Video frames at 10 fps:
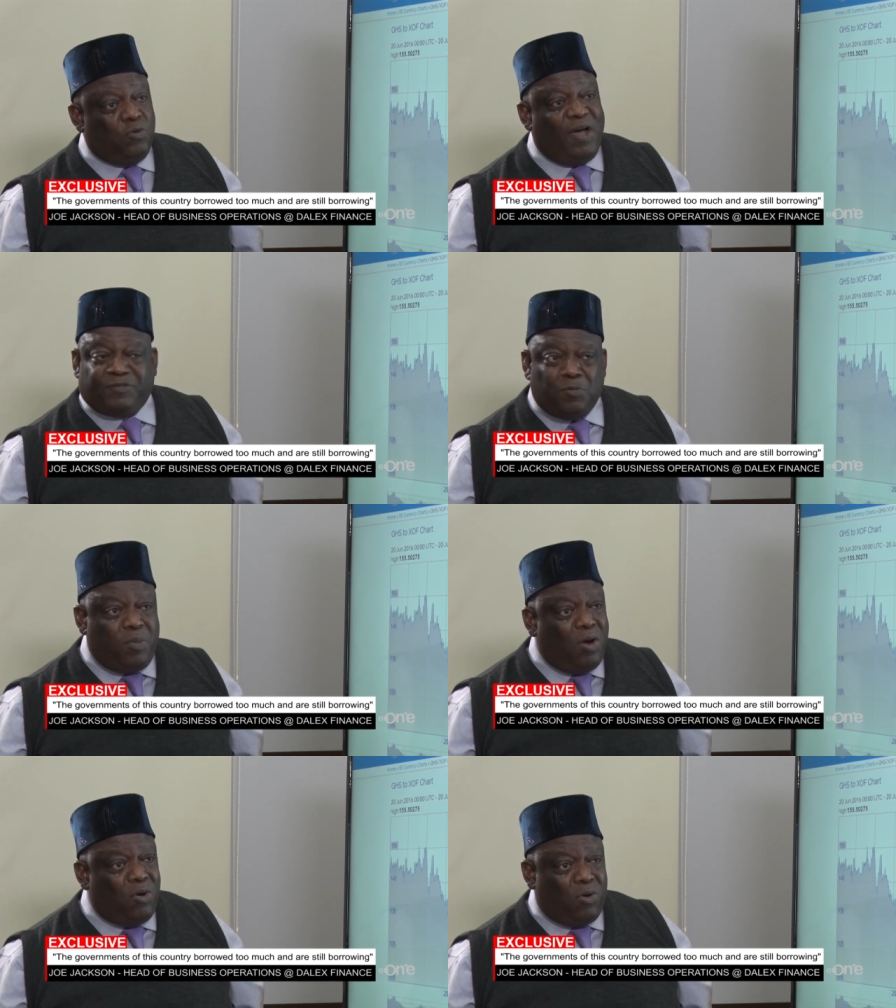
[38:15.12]
You have to
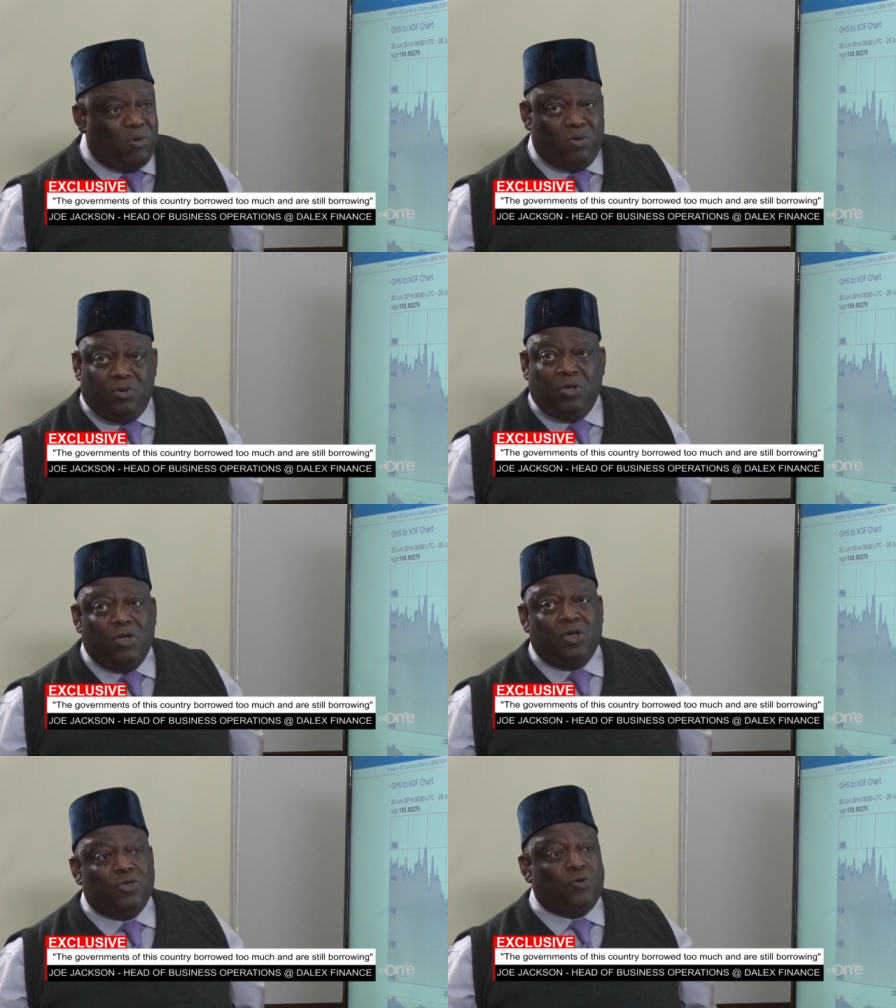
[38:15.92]

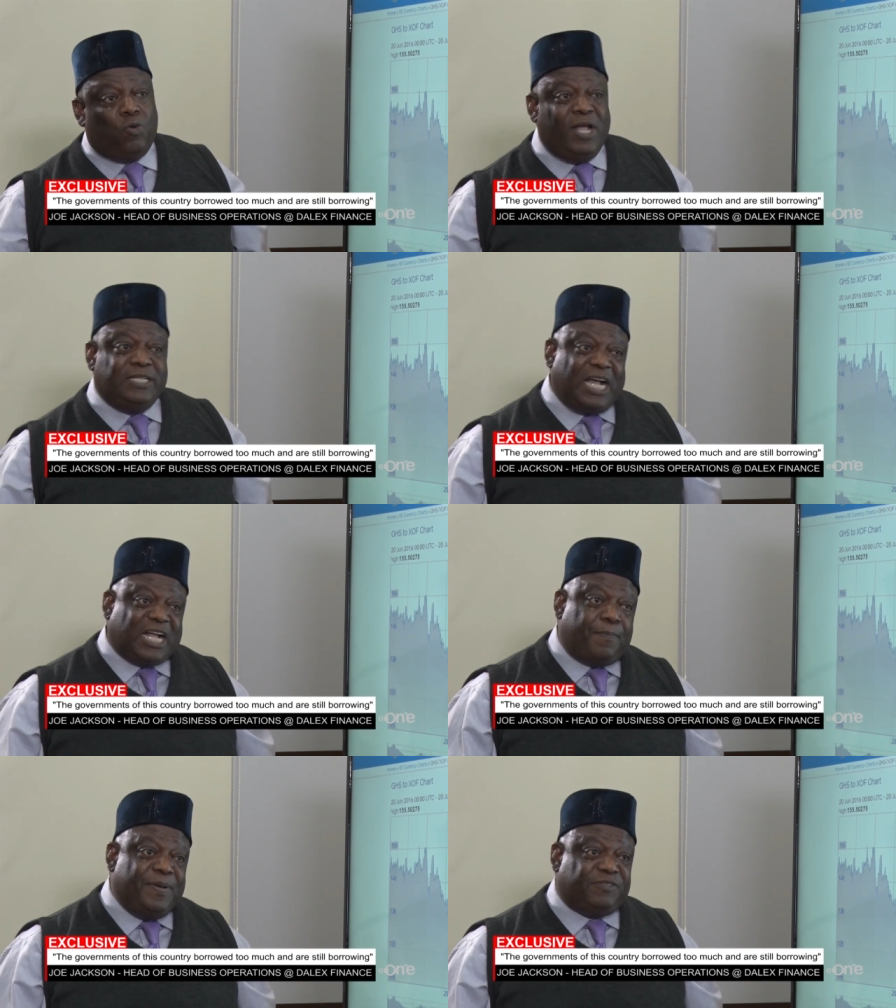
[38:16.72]
borrow. He'll go and
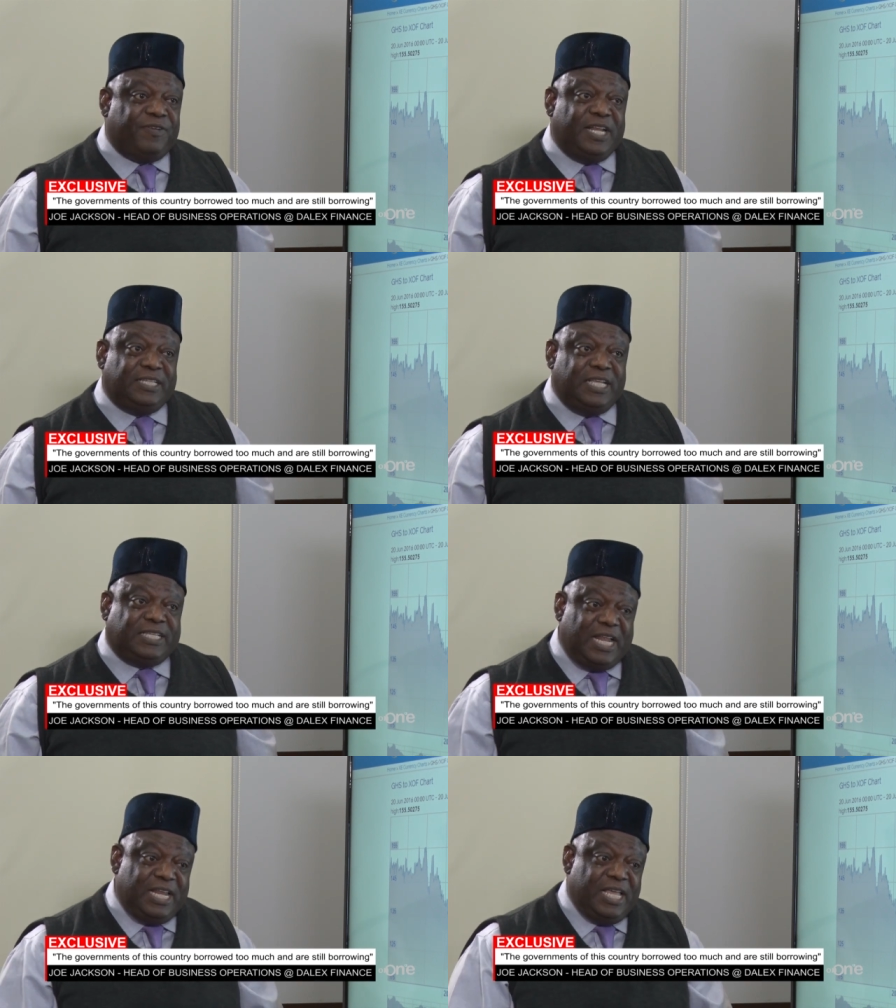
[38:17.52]
jack up his friend and say,
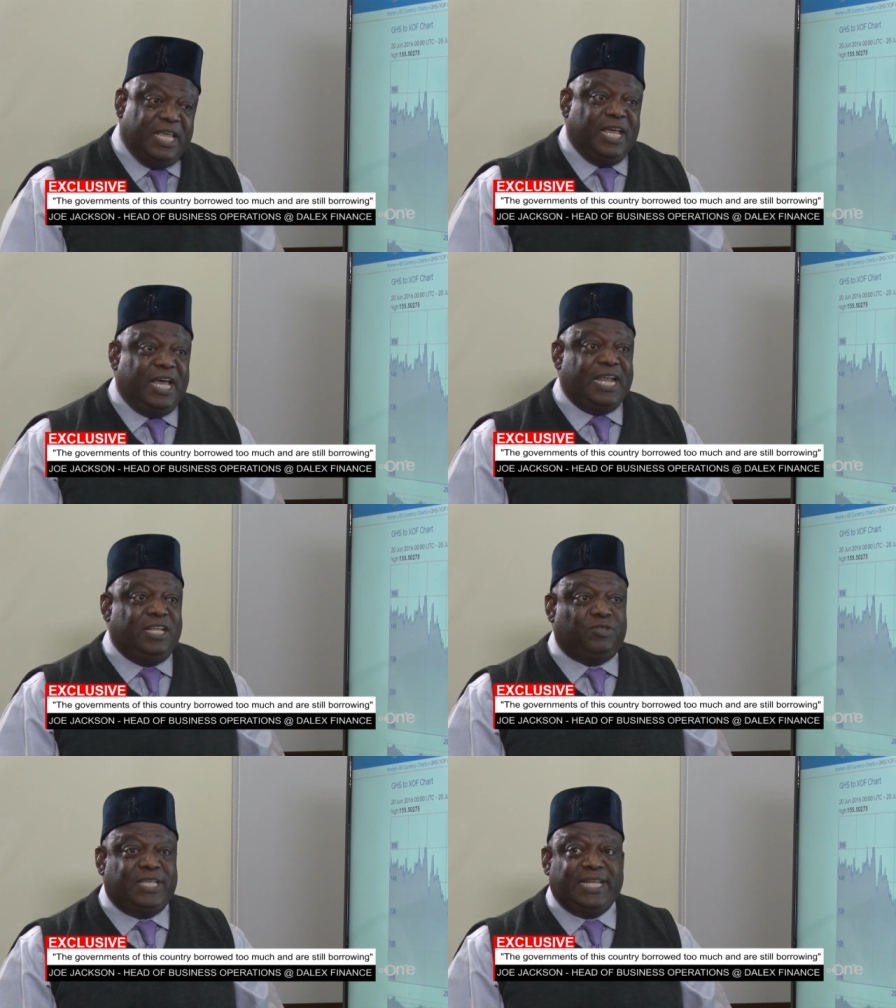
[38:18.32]
Charlie, I
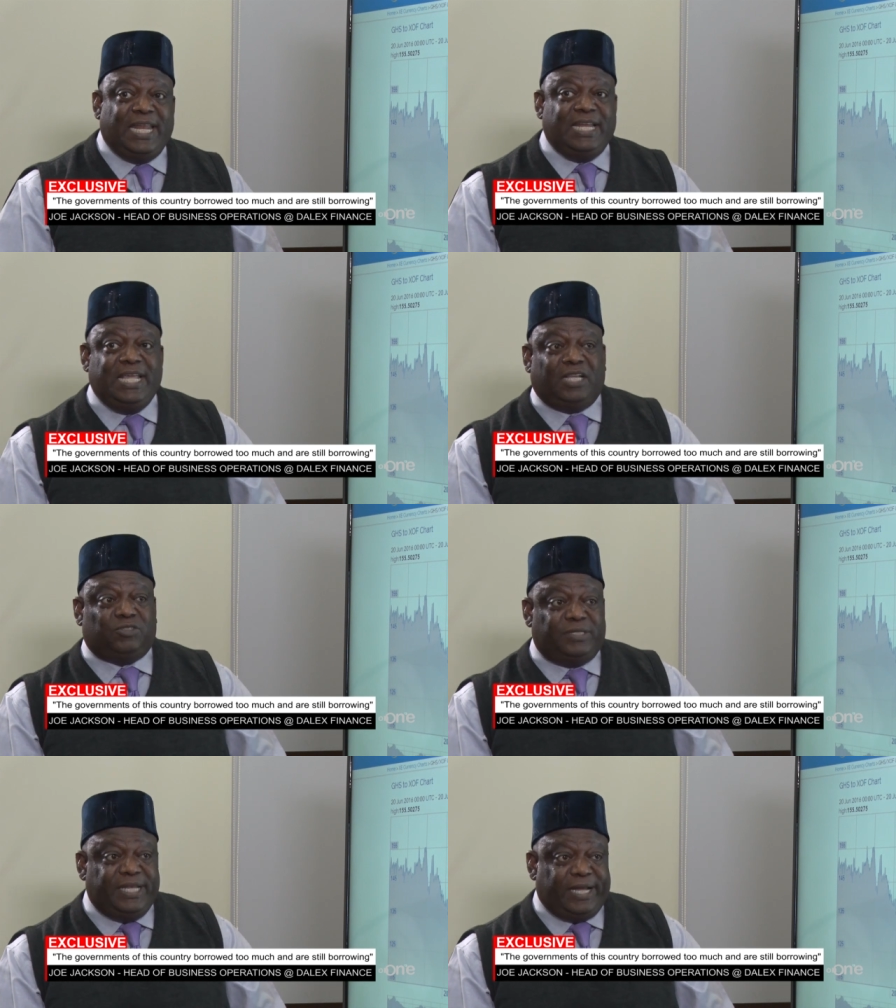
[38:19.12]
need to take the lady out
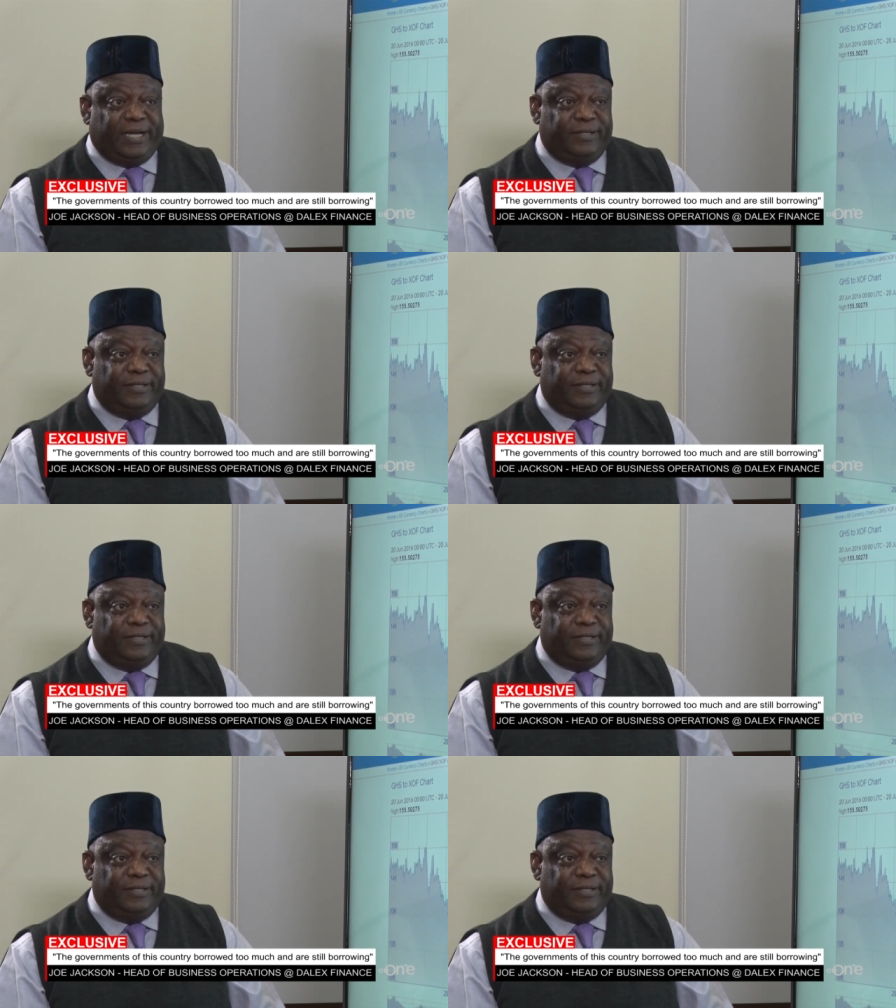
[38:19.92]
to dinner.